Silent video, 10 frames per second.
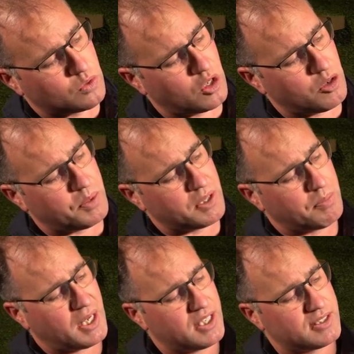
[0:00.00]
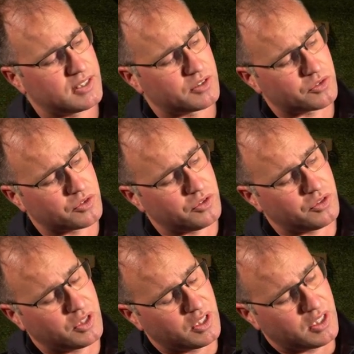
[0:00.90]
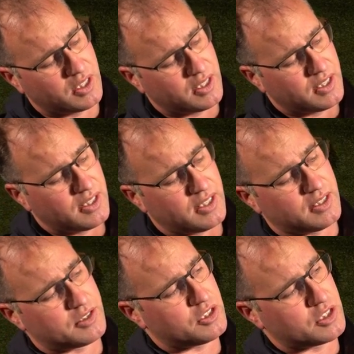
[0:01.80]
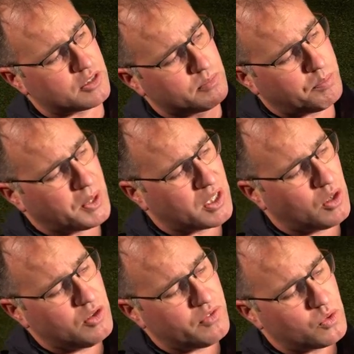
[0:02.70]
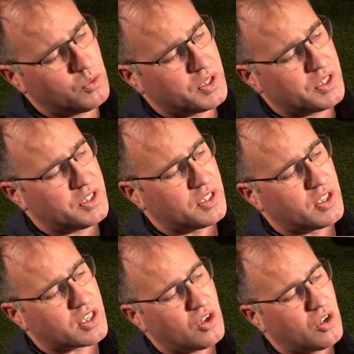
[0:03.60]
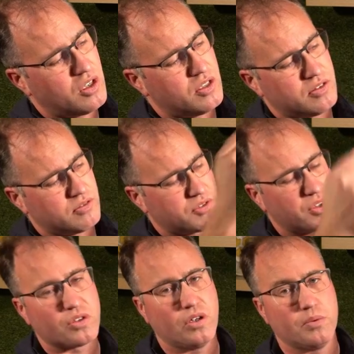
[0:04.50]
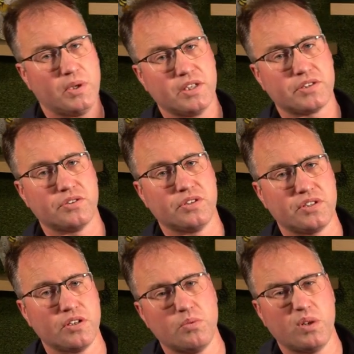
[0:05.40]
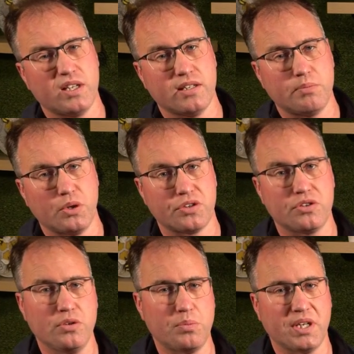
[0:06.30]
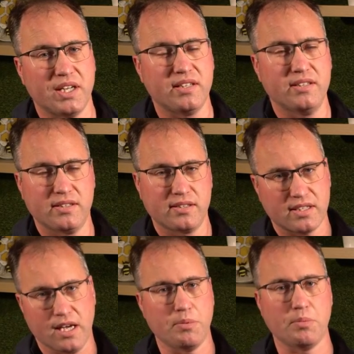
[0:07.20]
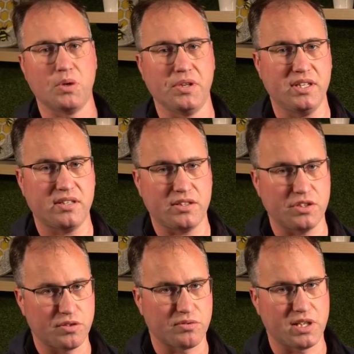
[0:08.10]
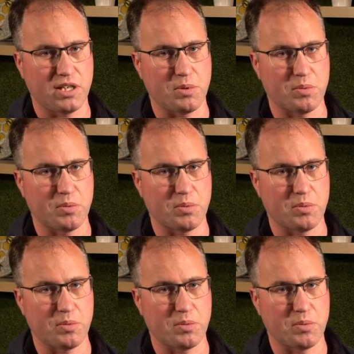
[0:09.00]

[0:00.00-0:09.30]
all open and passing through, it's just a big oval, and you're like, oh, 2 guide wires doing it, don't want to put a third one in, can't be bothered. You should really be